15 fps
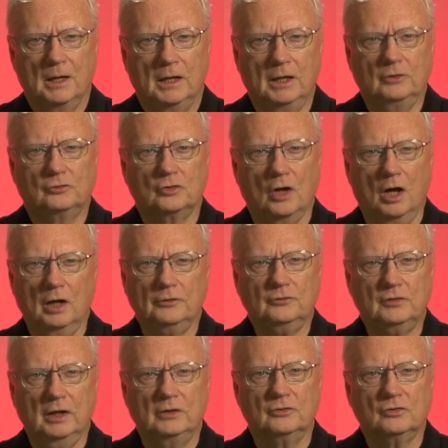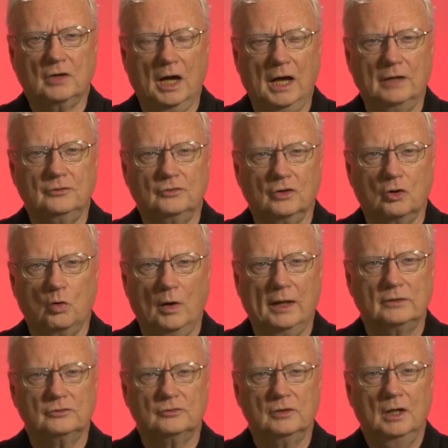He saw sin's
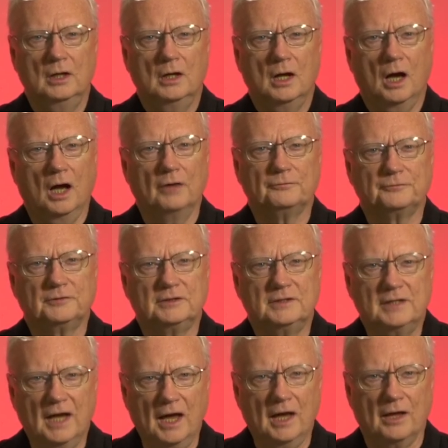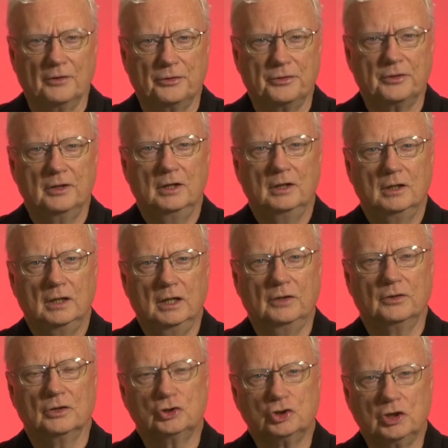consequence of death
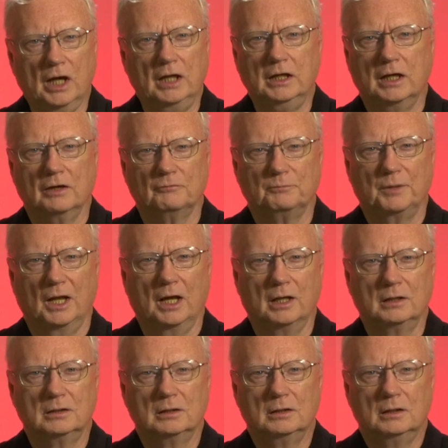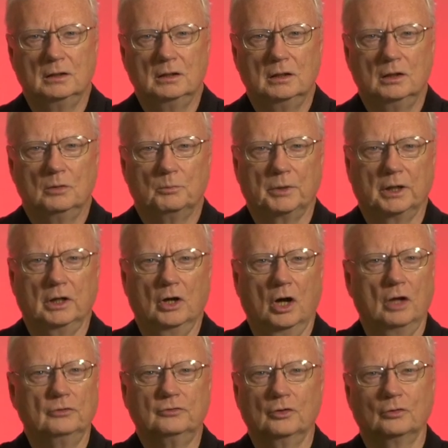in the shedding of blood, but he
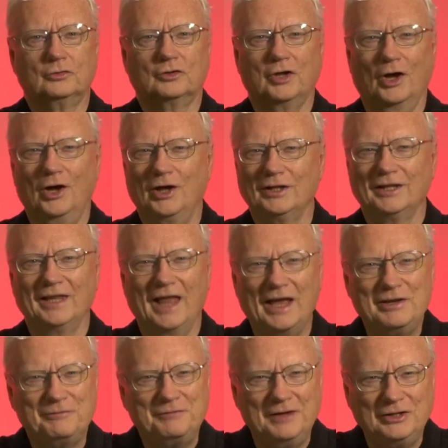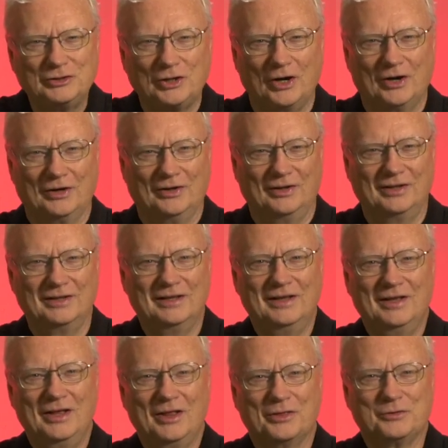also saw life eternal
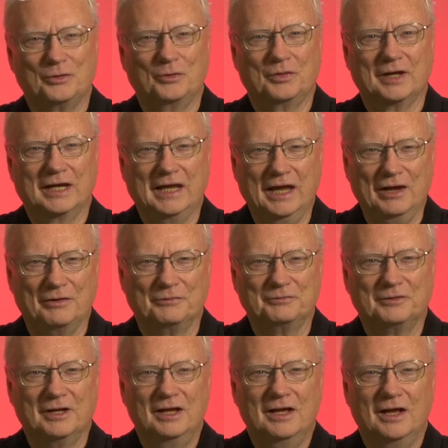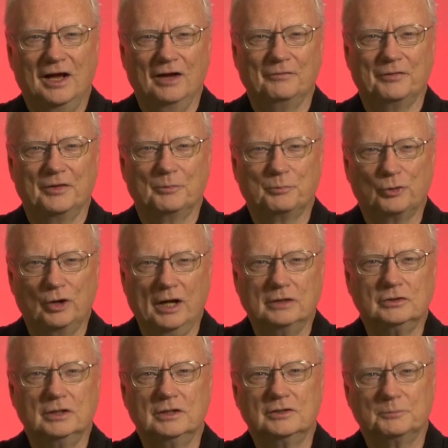through the gift of the
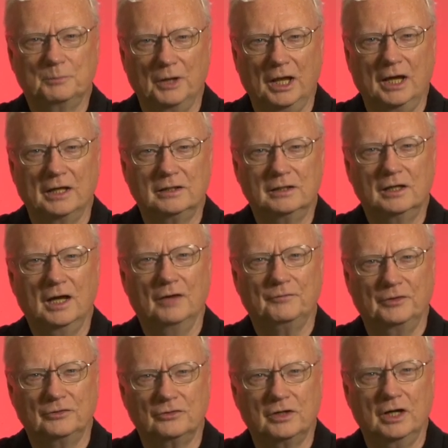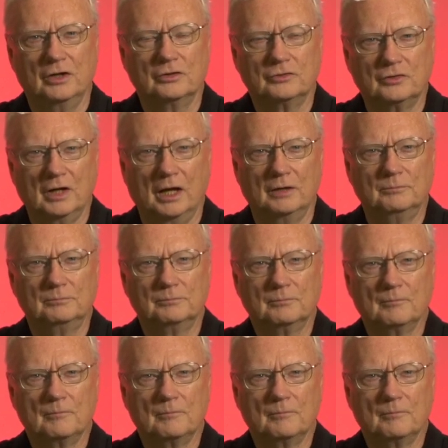precious blood of his dear son.